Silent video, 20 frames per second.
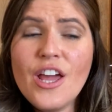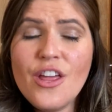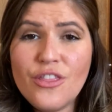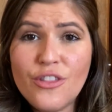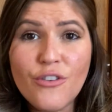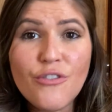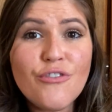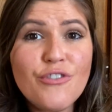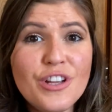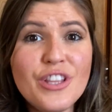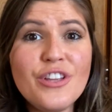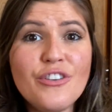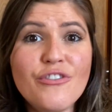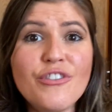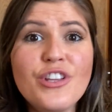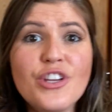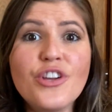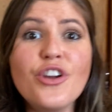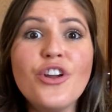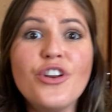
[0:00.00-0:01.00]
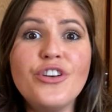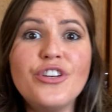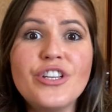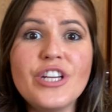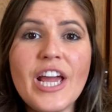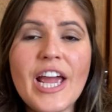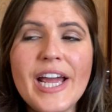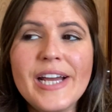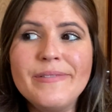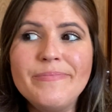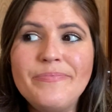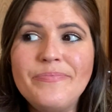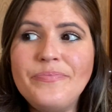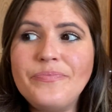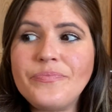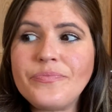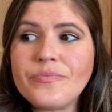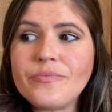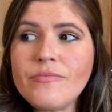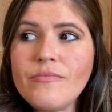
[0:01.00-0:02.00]
They're really, really good um,
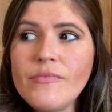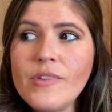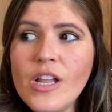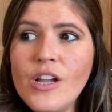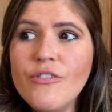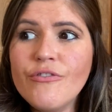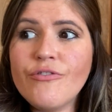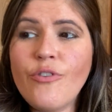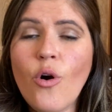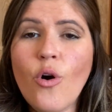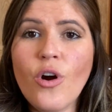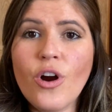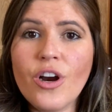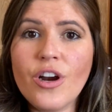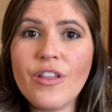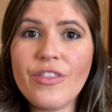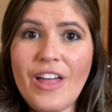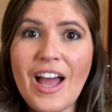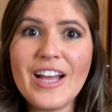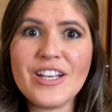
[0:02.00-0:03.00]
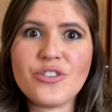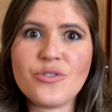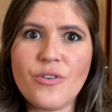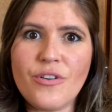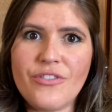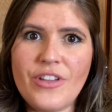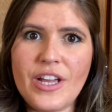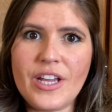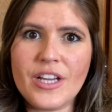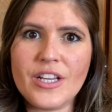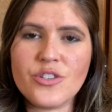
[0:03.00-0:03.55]
for that sort of thing.